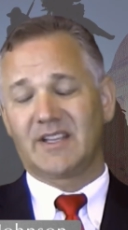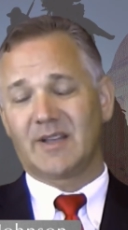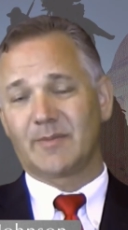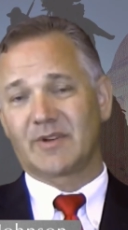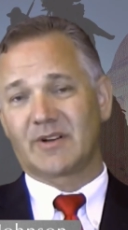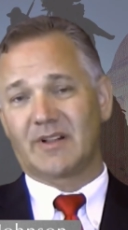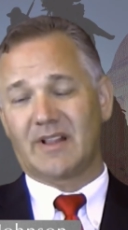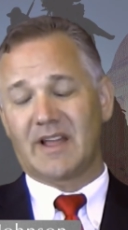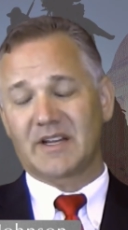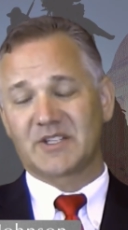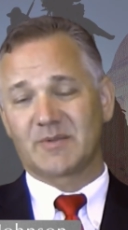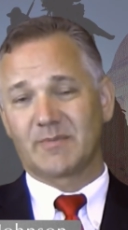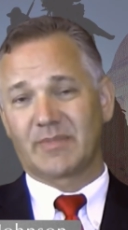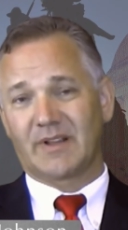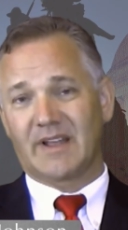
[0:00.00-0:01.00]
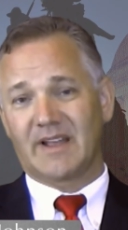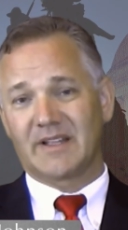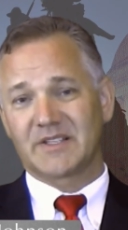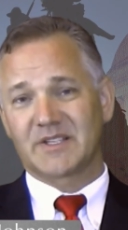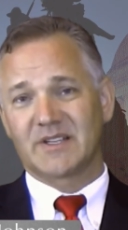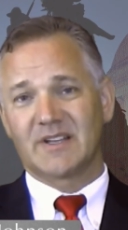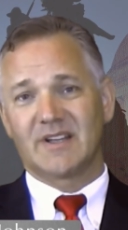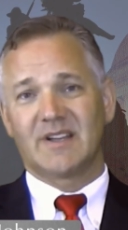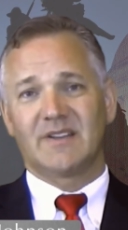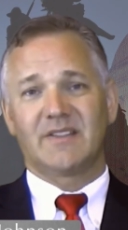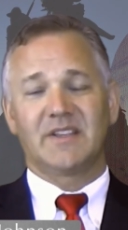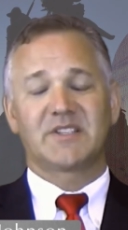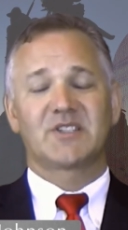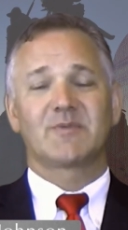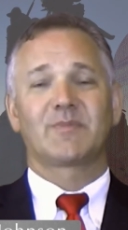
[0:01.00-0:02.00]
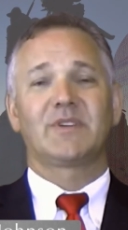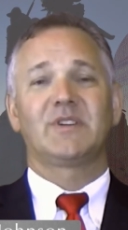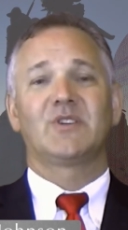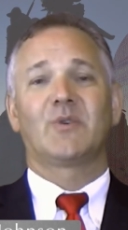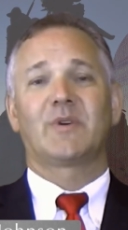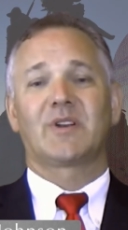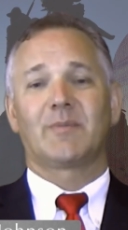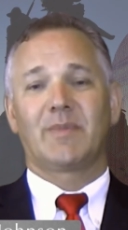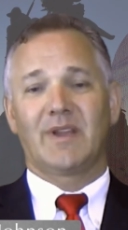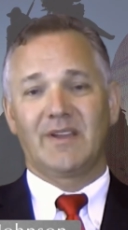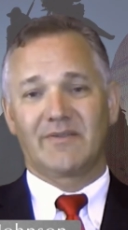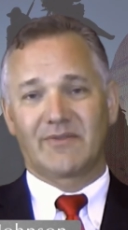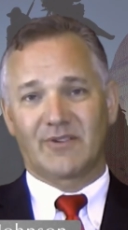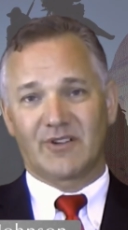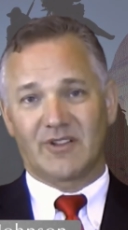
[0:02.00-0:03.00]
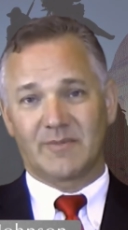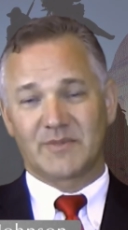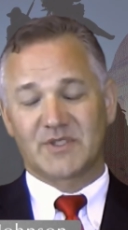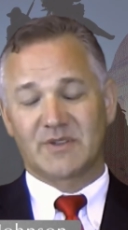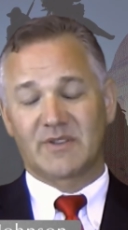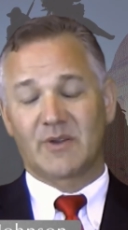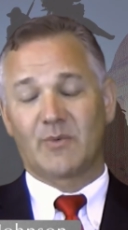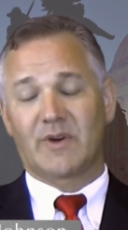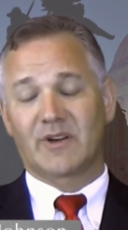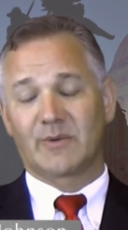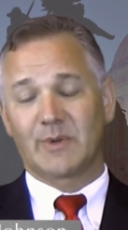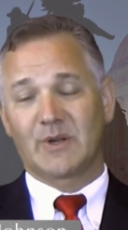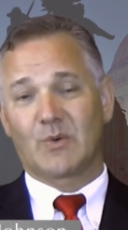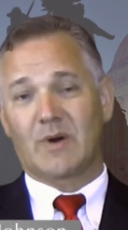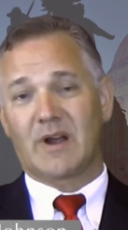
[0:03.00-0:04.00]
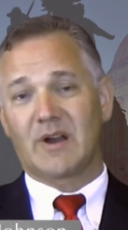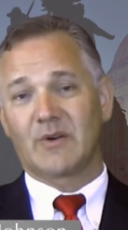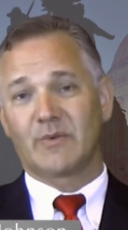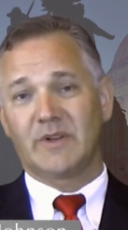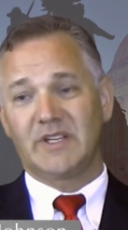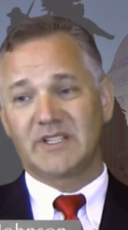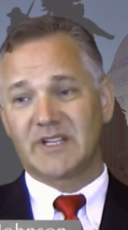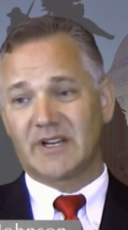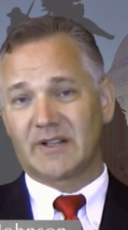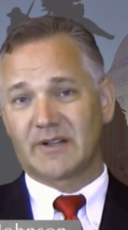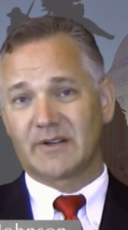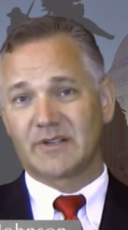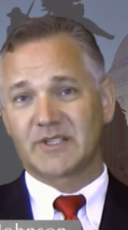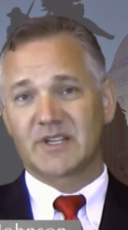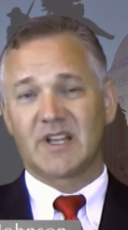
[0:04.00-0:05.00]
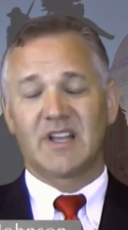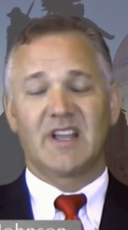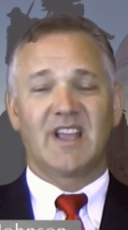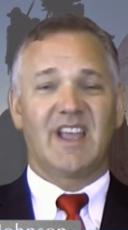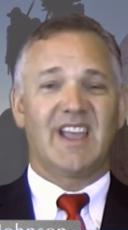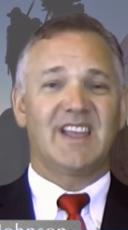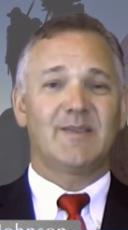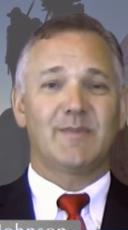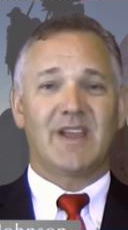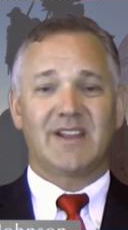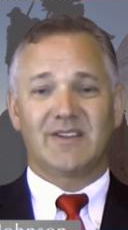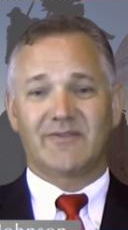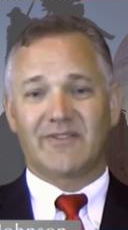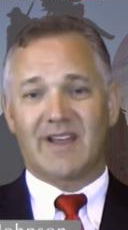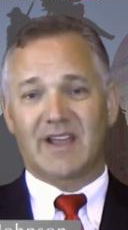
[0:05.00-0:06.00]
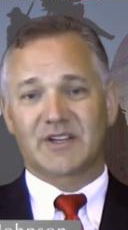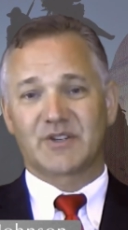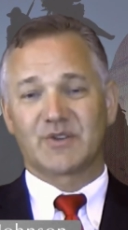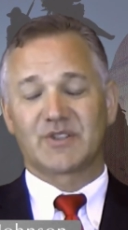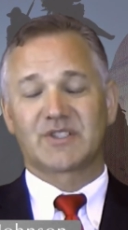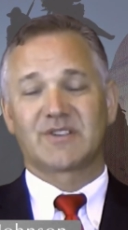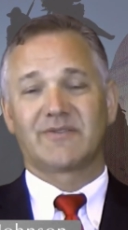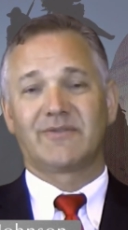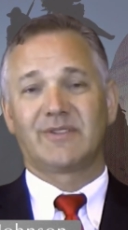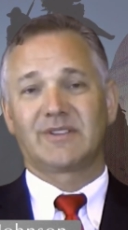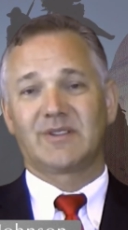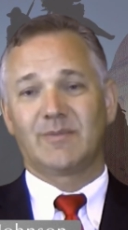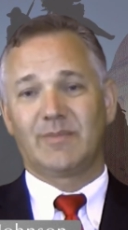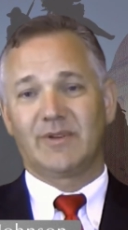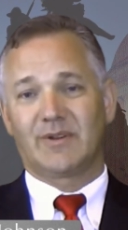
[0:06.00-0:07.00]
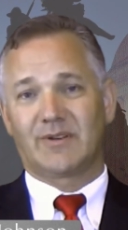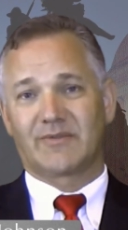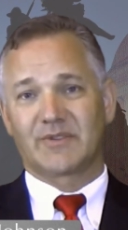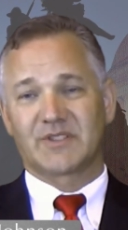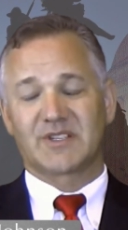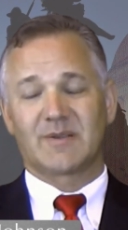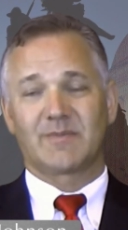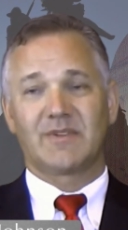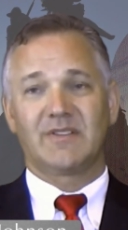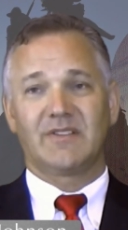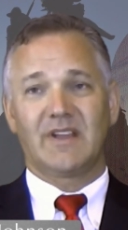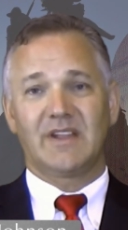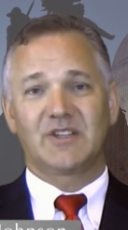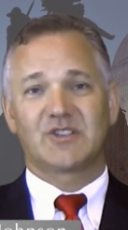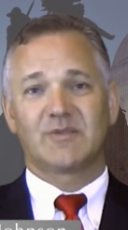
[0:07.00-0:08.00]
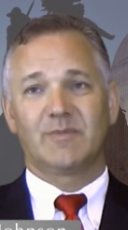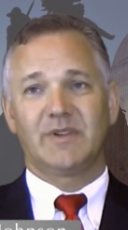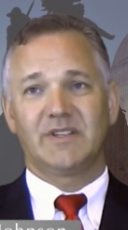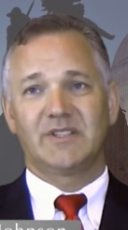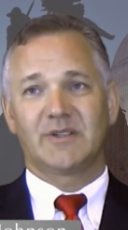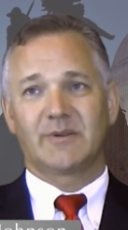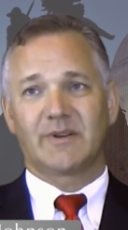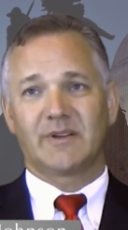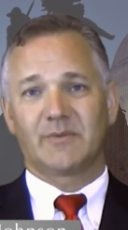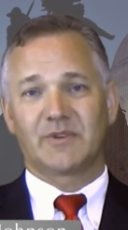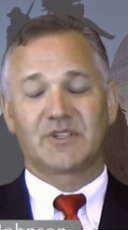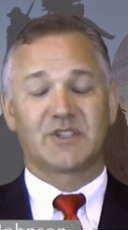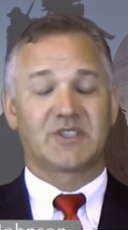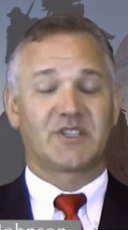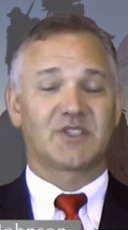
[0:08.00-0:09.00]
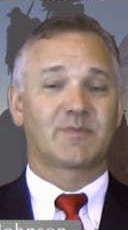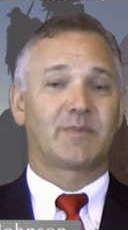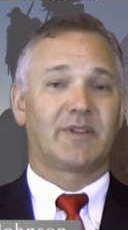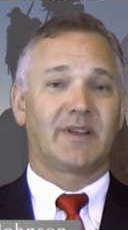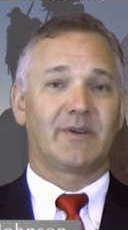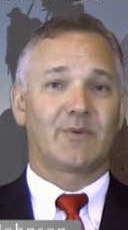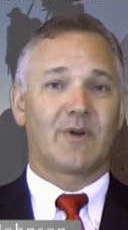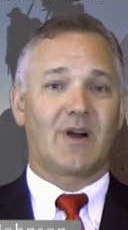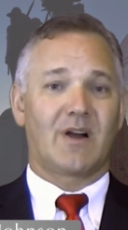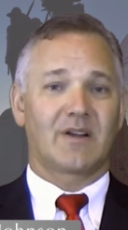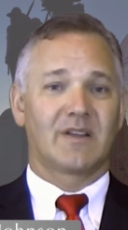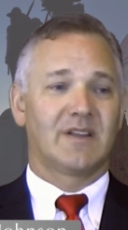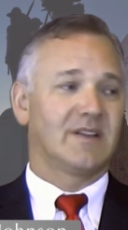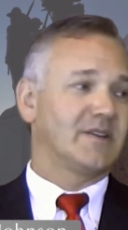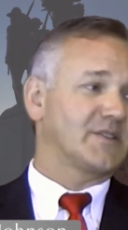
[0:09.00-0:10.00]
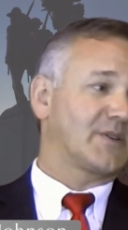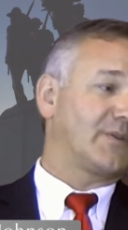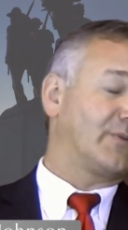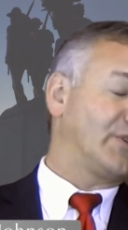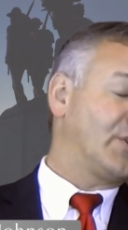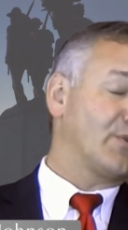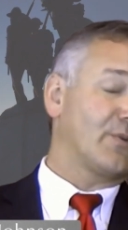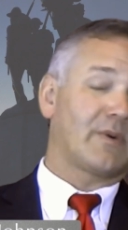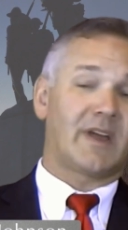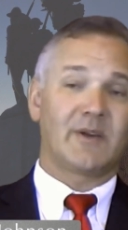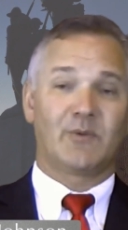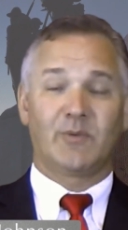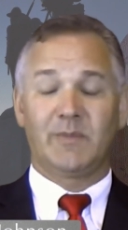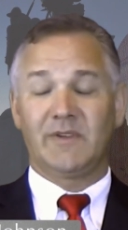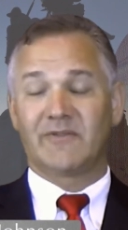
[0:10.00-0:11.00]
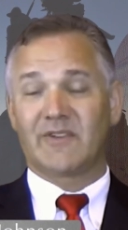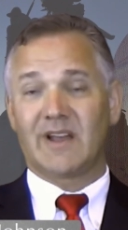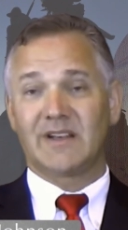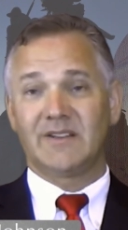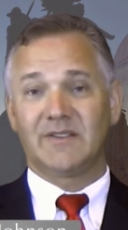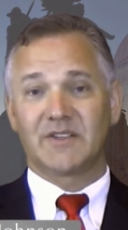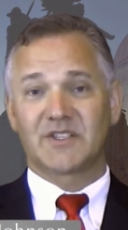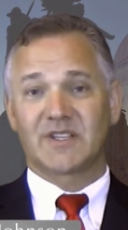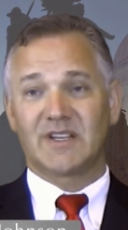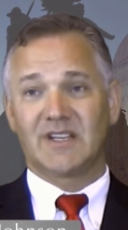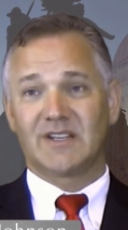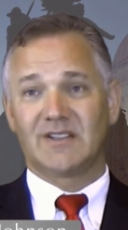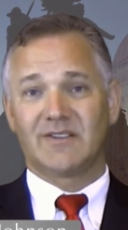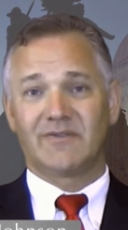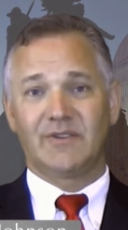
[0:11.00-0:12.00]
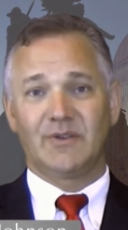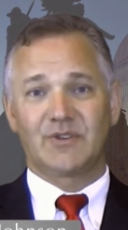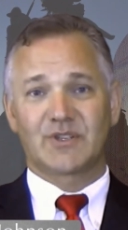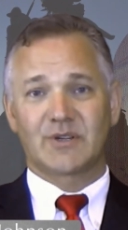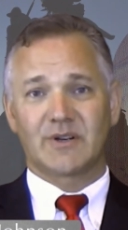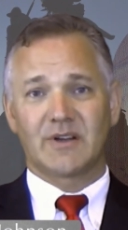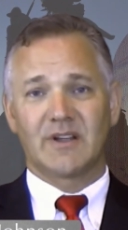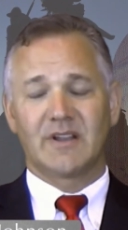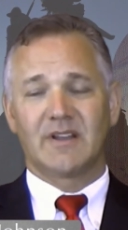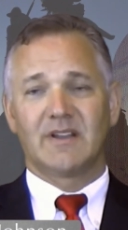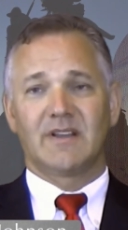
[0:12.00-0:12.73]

chemical action plans. They simply don't want to pay for them. So they want to require retailers and manufacturers to foot the bill for something they should be doing, which is just plain wrong. So you're right, we'll be fighting this again in the future